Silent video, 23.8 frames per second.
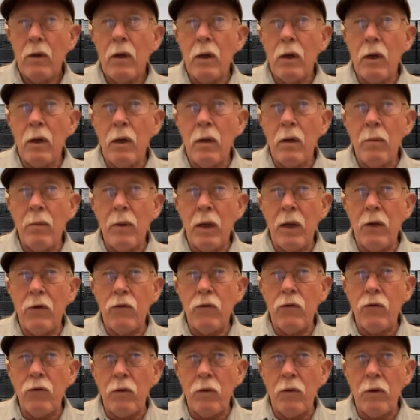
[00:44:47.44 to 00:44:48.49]
Um,
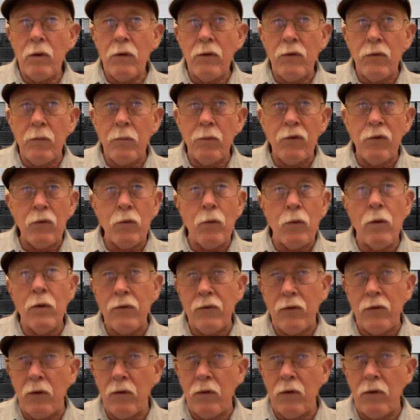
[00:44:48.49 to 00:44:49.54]
and journalism
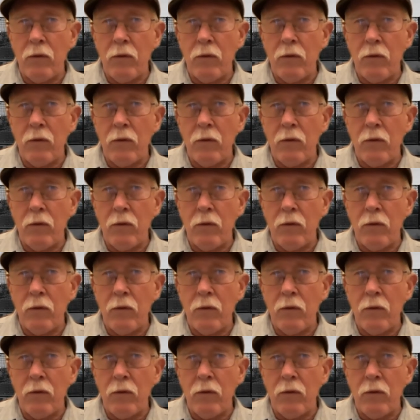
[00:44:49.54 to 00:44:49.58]
schools and